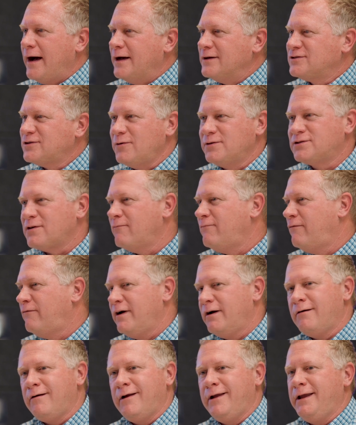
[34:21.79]
So it's a
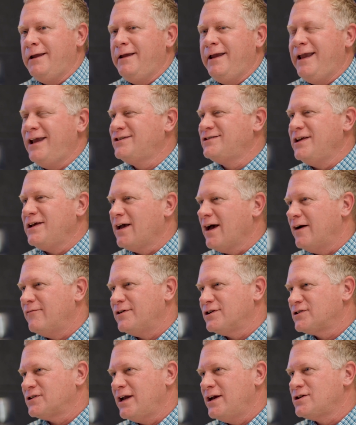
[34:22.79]
very easy
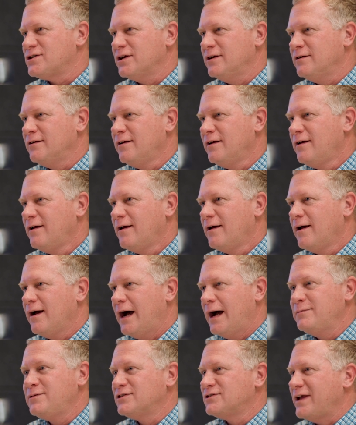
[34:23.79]
conversation.
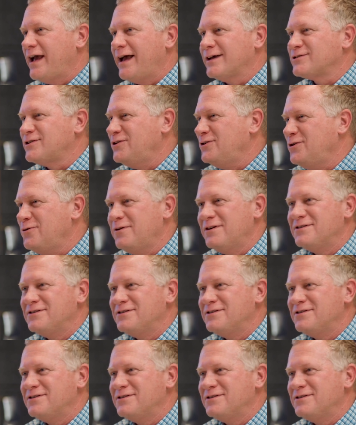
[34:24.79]
I'm just asking you